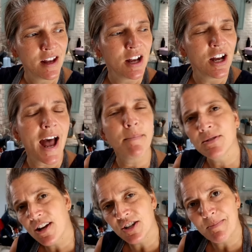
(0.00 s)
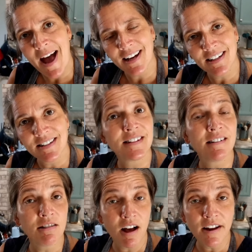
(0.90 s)
and applesauce
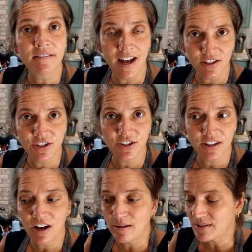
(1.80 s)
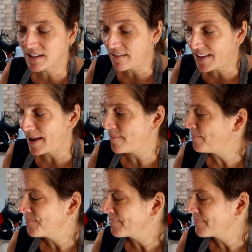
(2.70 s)
packets and a lot of extra um, stuff that